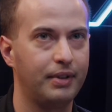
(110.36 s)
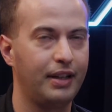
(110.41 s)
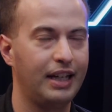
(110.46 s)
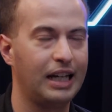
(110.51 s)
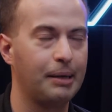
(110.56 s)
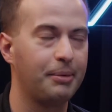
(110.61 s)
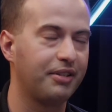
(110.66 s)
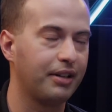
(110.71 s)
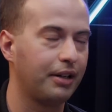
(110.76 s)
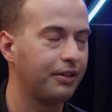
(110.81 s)

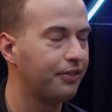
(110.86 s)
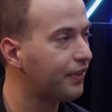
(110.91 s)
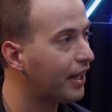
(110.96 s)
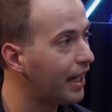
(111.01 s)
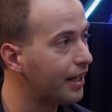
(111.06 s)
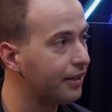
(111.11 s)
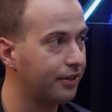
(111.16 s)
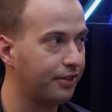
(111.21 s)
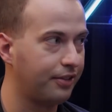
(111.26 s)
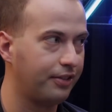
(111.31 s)
the Amazon
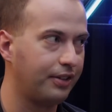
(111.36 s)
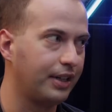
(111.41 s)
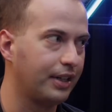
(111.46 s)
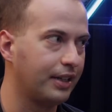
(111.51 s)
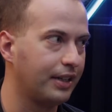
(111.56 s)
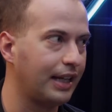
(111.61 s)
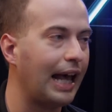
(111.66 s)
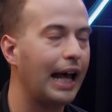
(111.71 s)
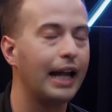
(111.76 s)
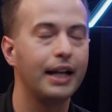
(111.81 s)
Fire
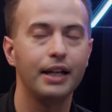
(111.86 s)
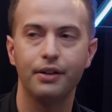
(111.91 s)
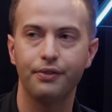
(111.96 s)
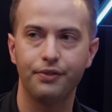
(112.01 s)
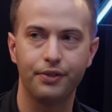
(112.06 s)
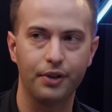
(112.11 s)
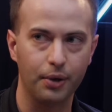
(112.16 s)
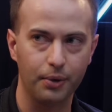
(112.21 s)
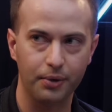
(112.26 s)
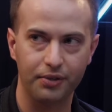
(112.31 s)
Stick, any
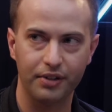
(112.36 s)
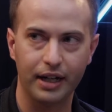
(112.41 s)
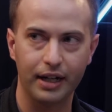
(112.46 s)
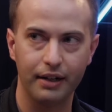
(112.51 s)
of those